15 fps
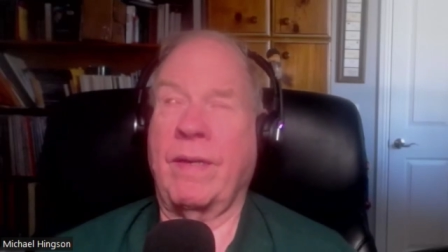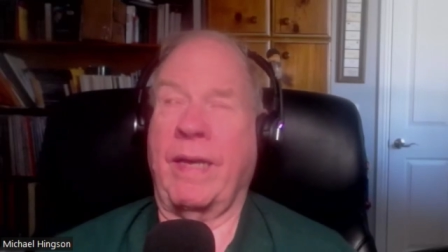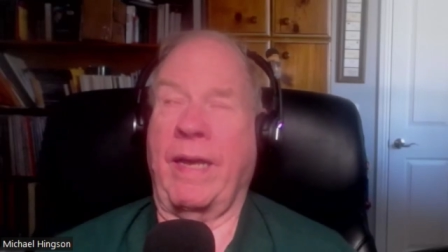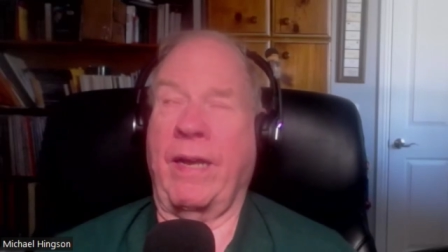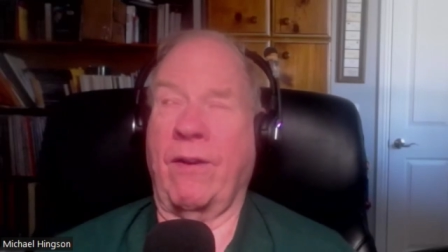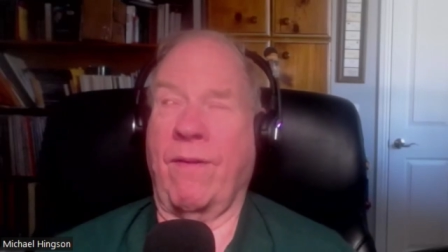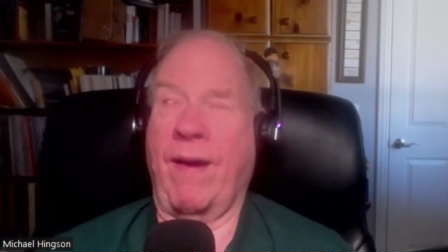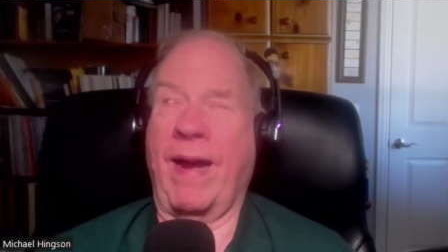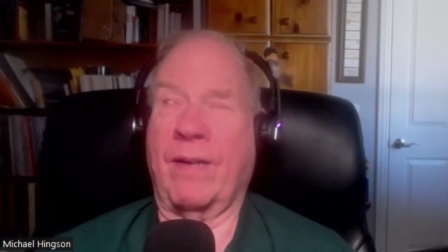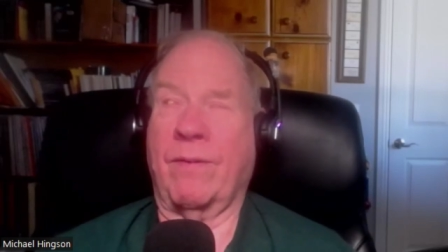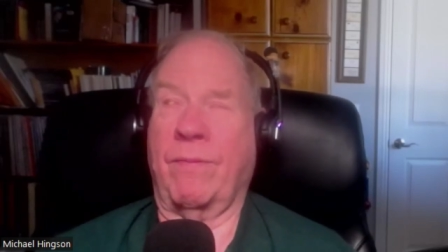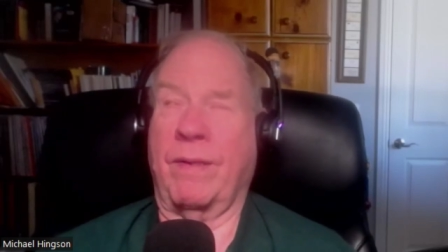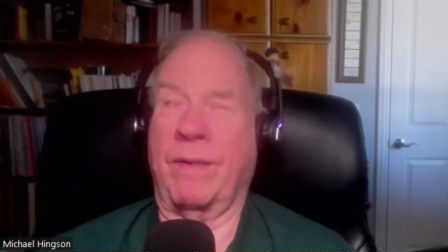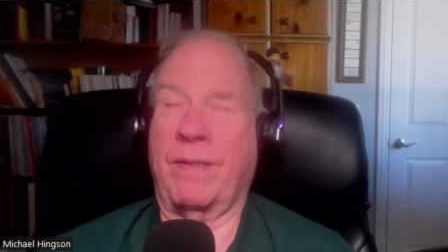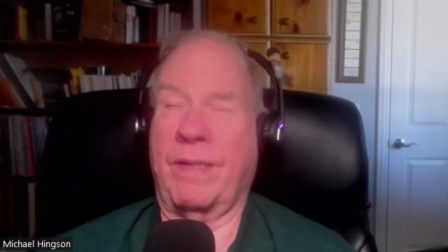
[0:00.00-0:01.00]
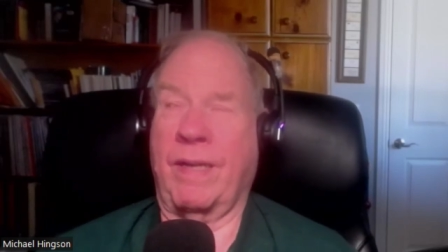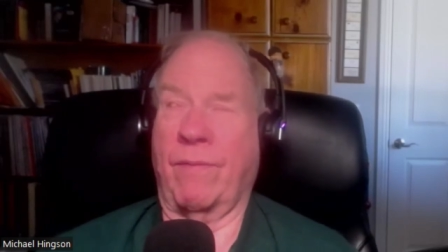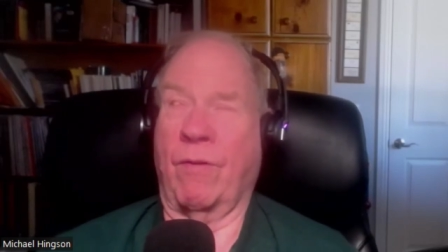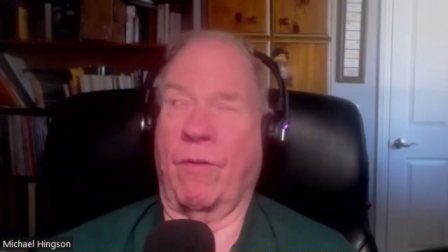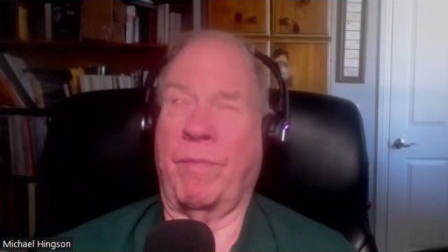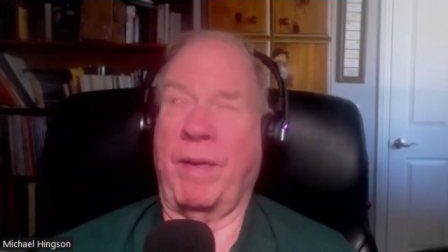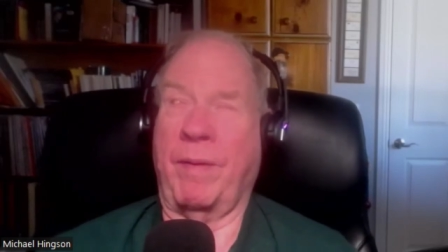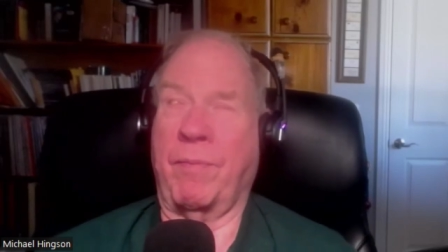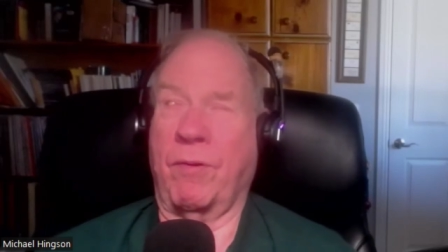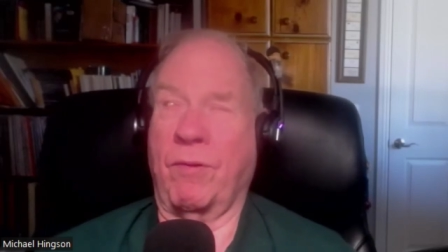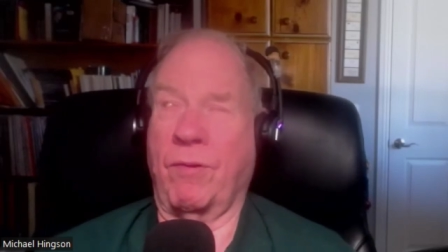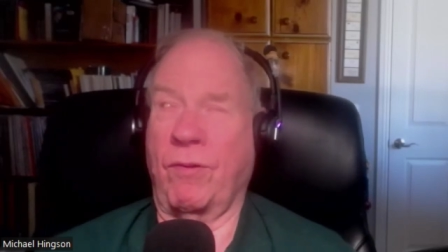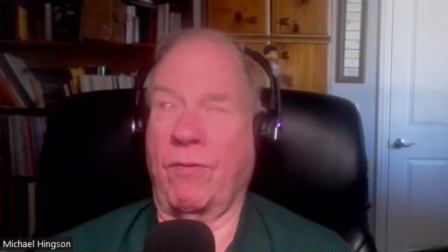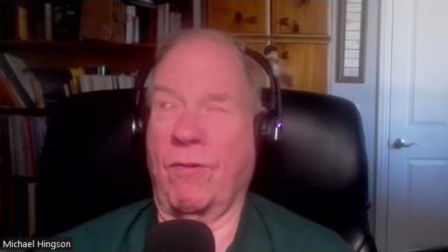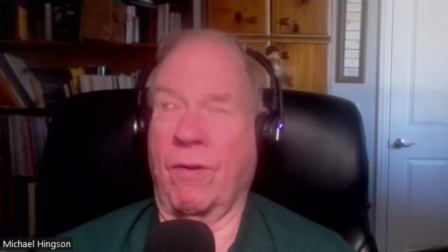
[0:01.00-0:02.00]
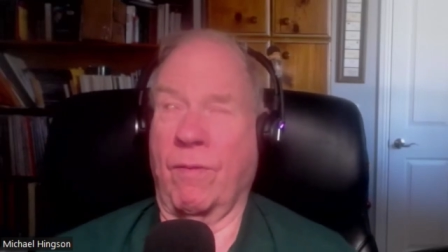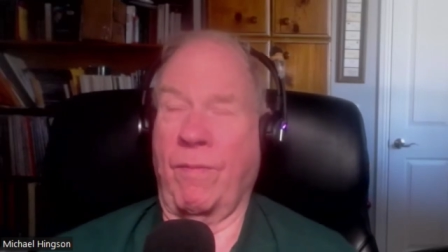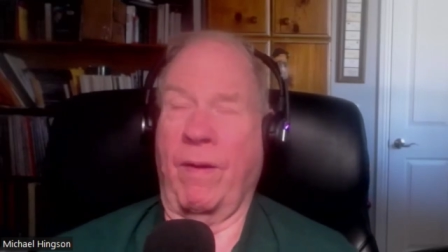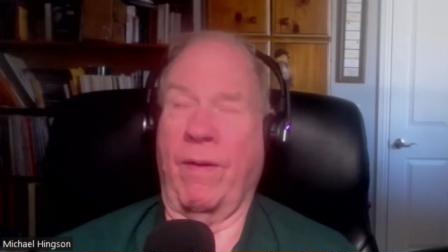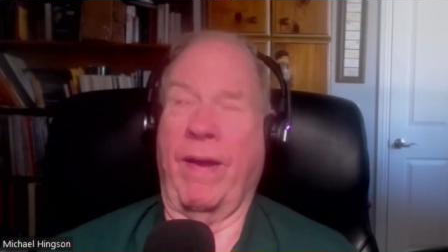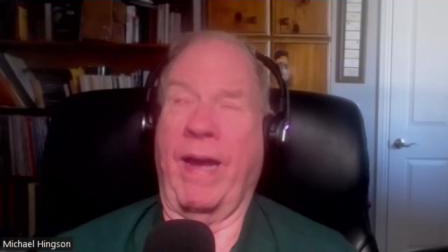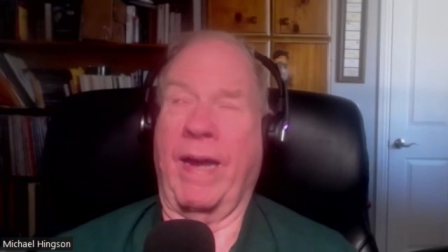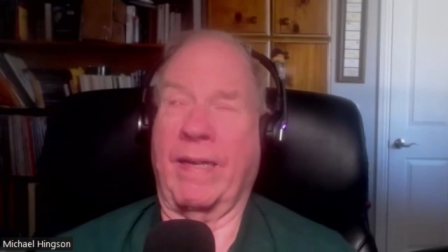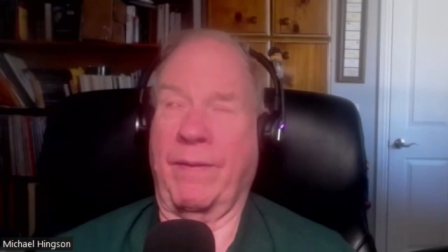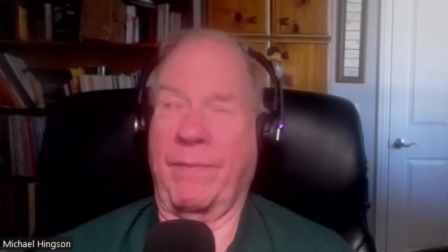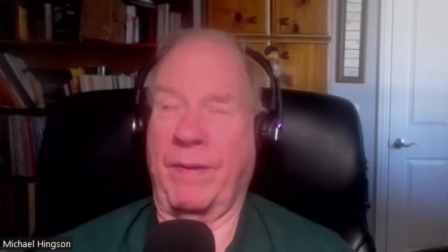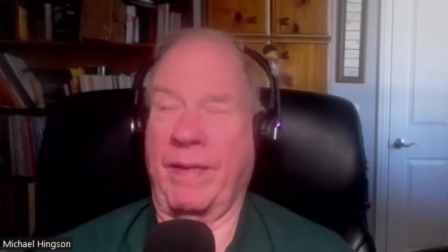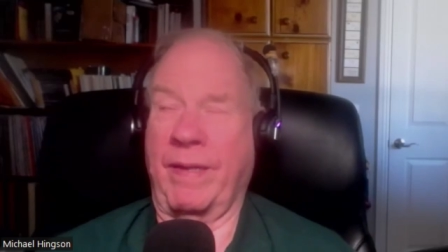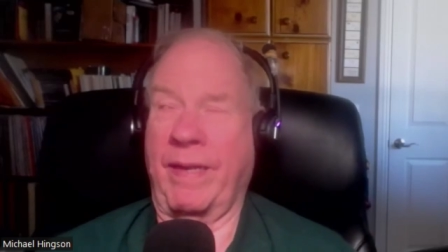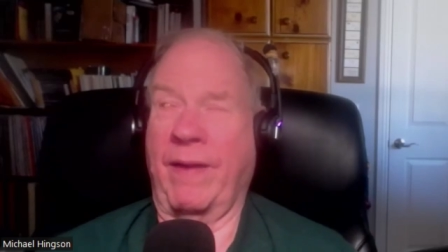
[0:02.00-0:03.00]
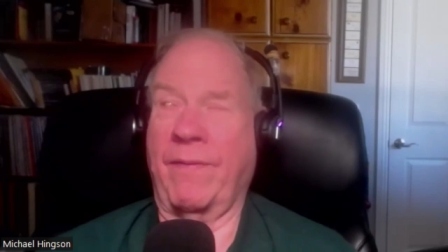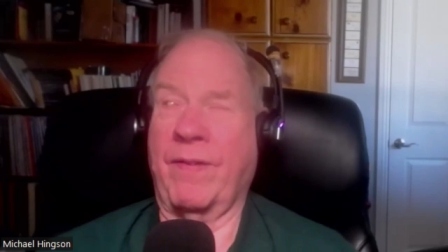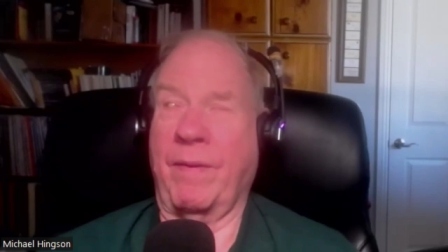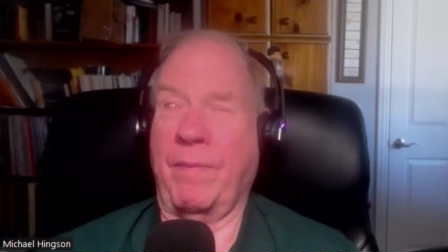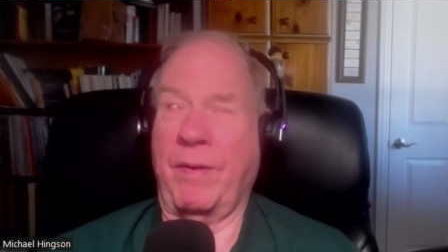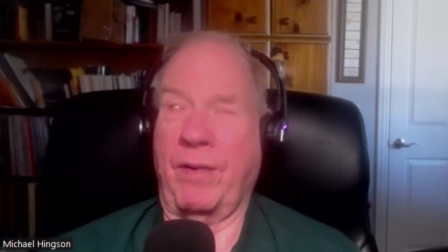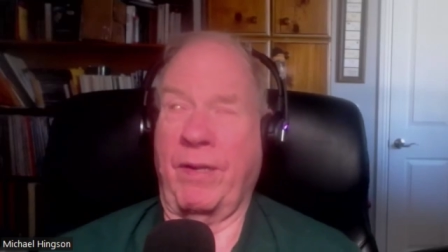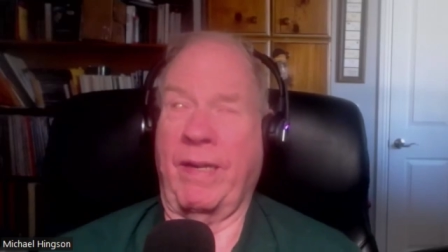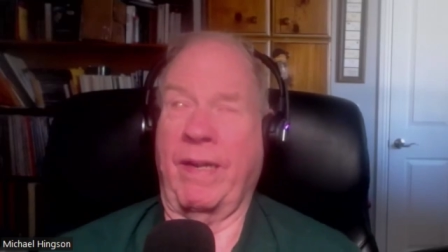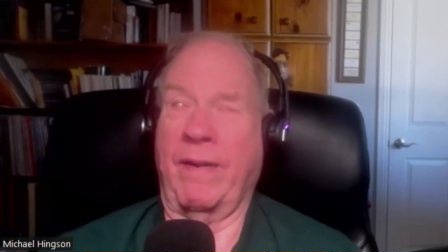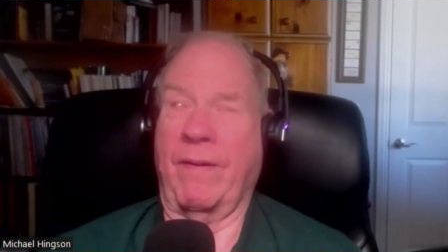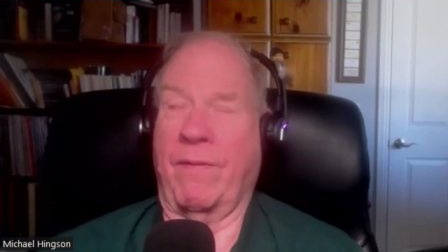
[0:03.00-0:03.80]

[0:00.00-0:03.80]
interact with several people who are very active in the deaf community.